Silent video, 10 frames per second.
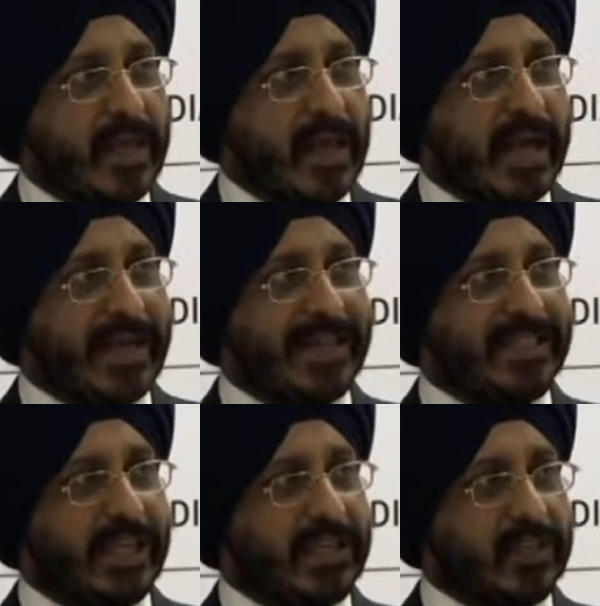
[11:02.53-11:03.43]
I can
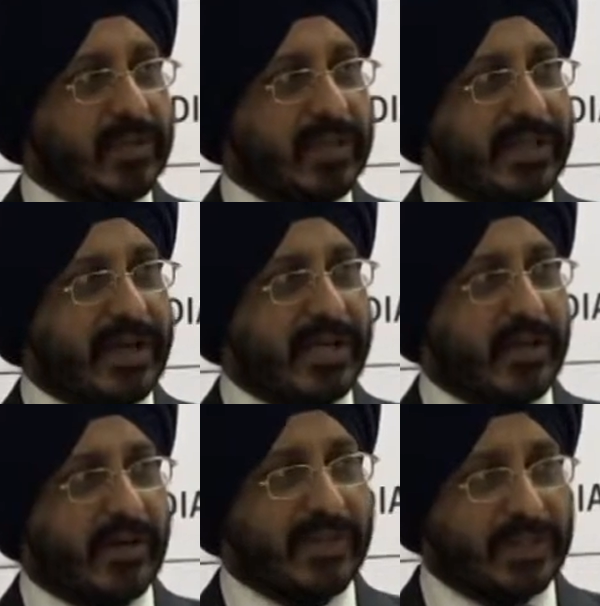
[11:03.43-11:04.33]
see the
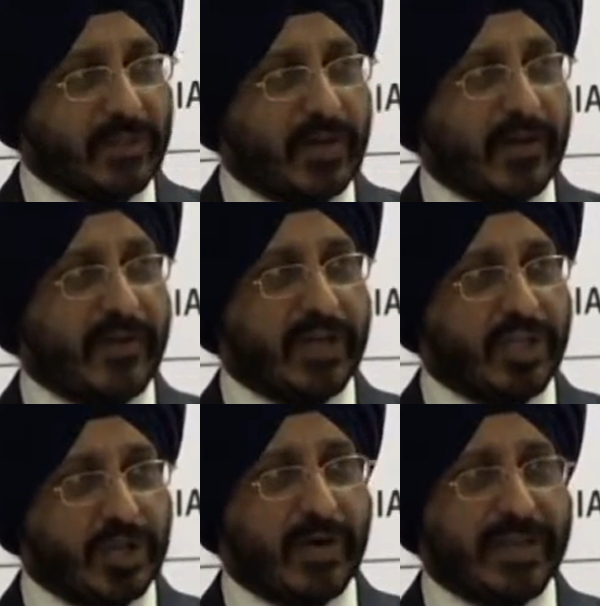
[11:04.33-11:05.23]
director of the School of
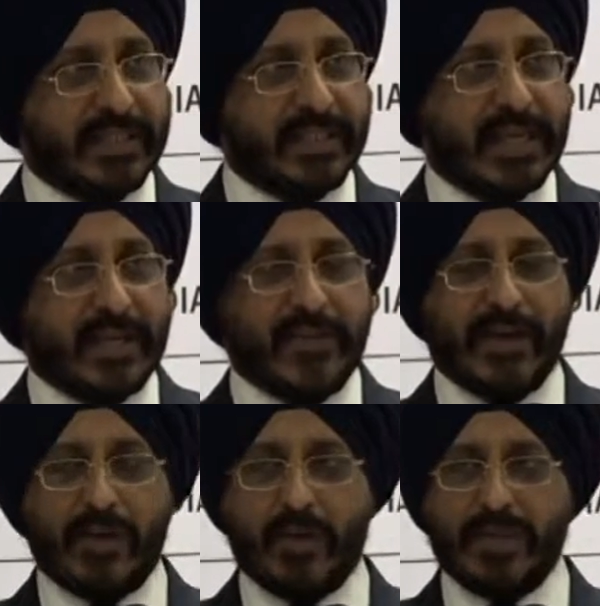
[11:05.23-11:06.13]
Insurance. Give a
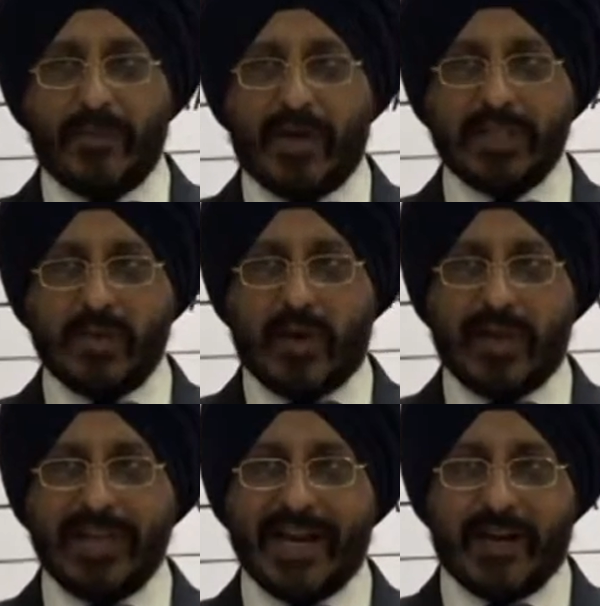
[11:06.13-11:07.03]
huge applause to
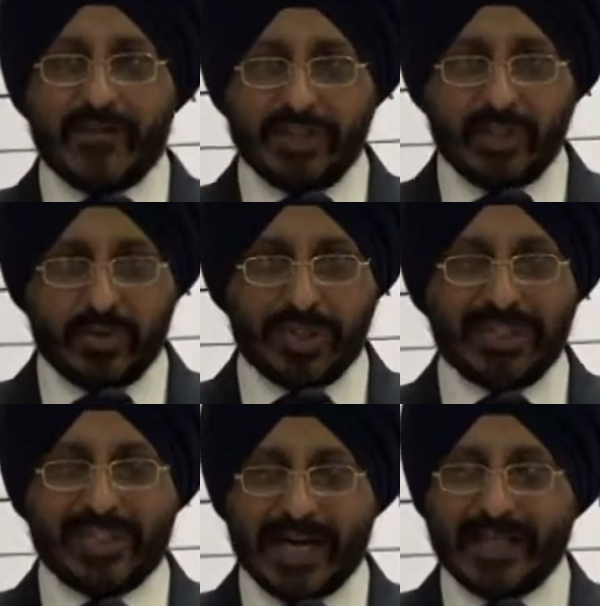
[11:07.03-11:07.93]
all the head of
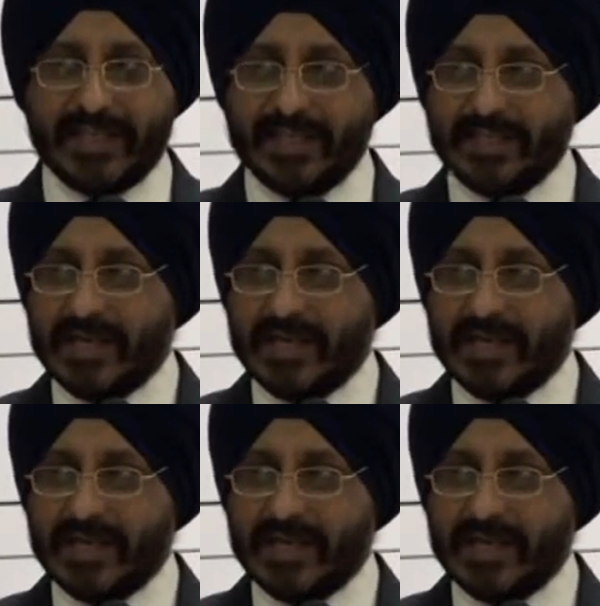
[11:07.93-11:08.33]
institution directors,